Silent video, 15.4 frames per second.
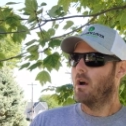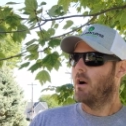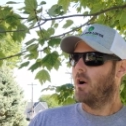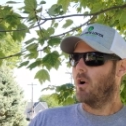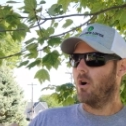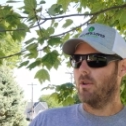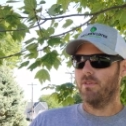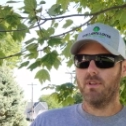
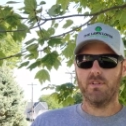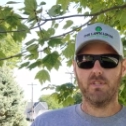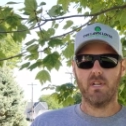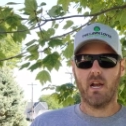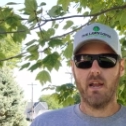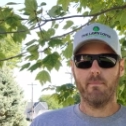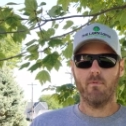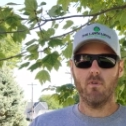on this
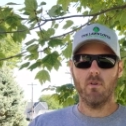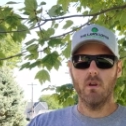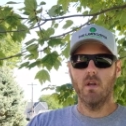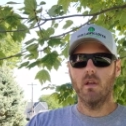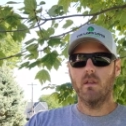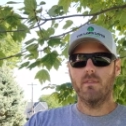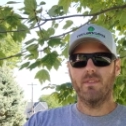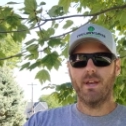timer
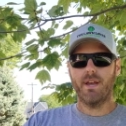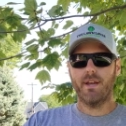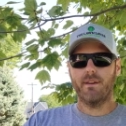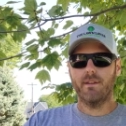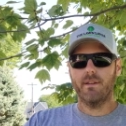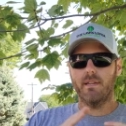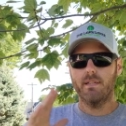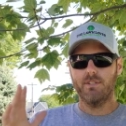that
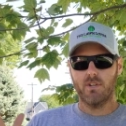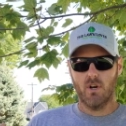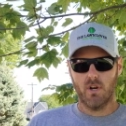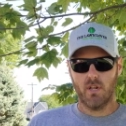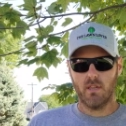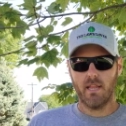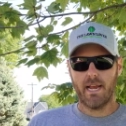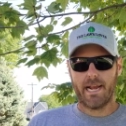it's gonna
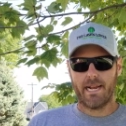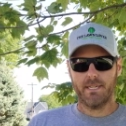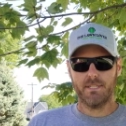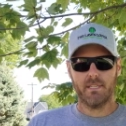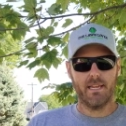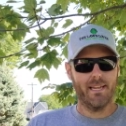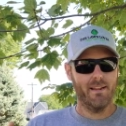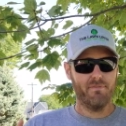last,
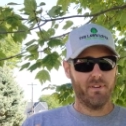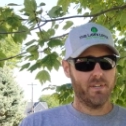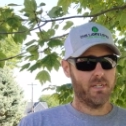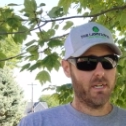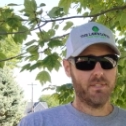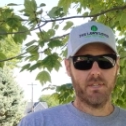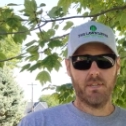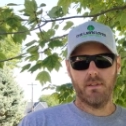and if it
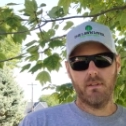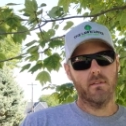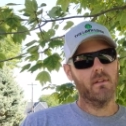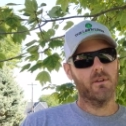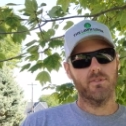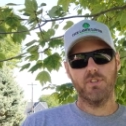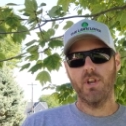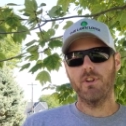doesn't,
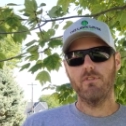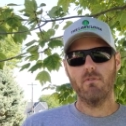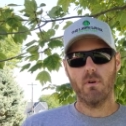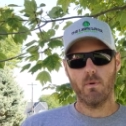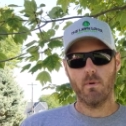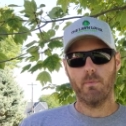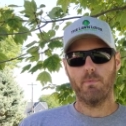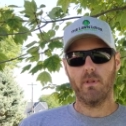they'll send you a
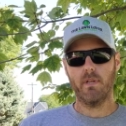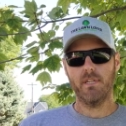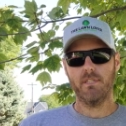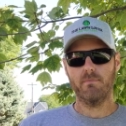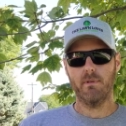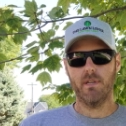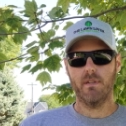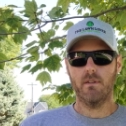
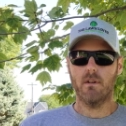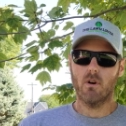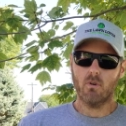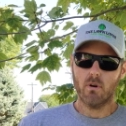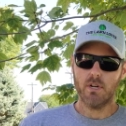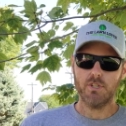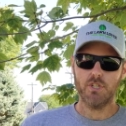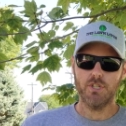replacement, no
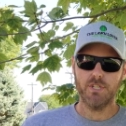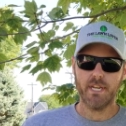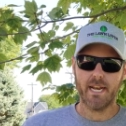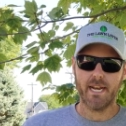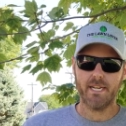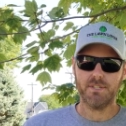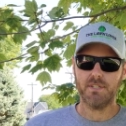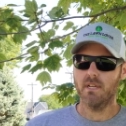questions
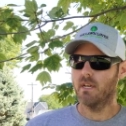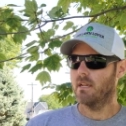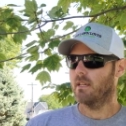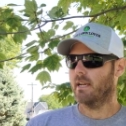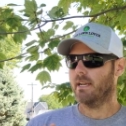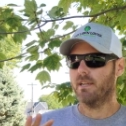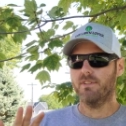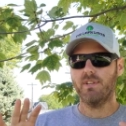asked.
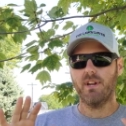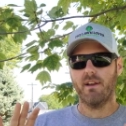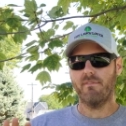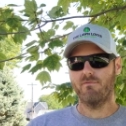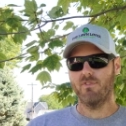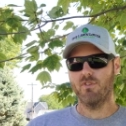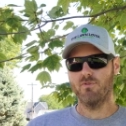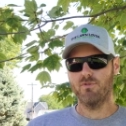Like I said,
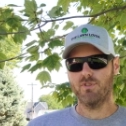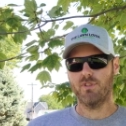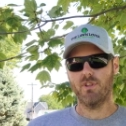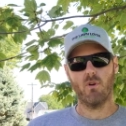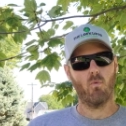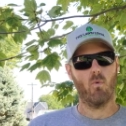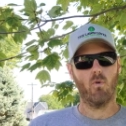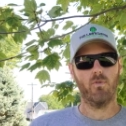I've used
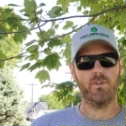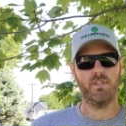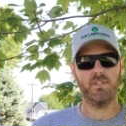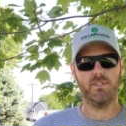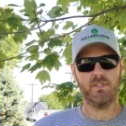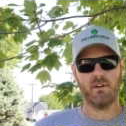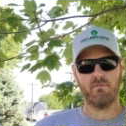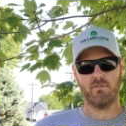their warranty
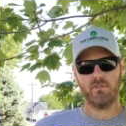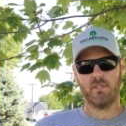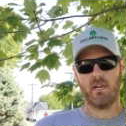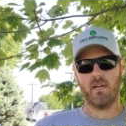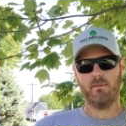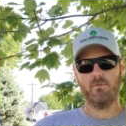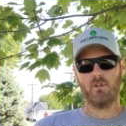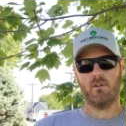several
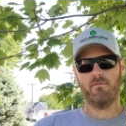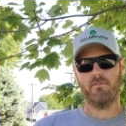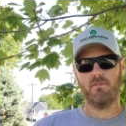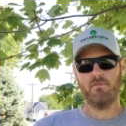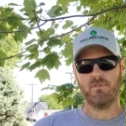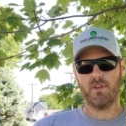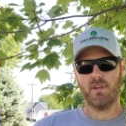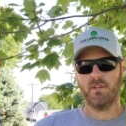times on a few
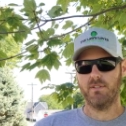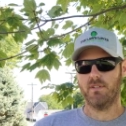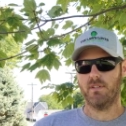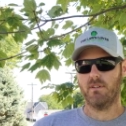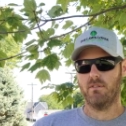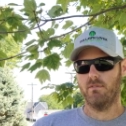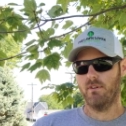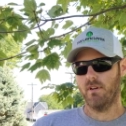things,
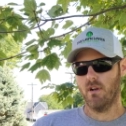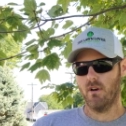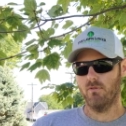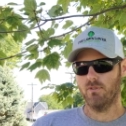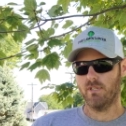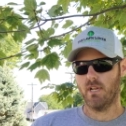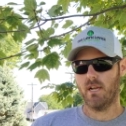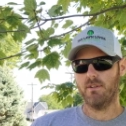including
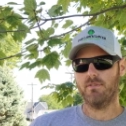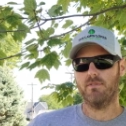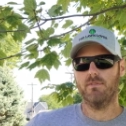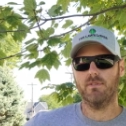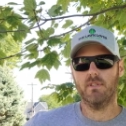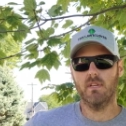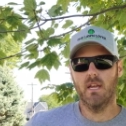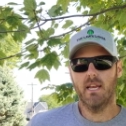hose nozzles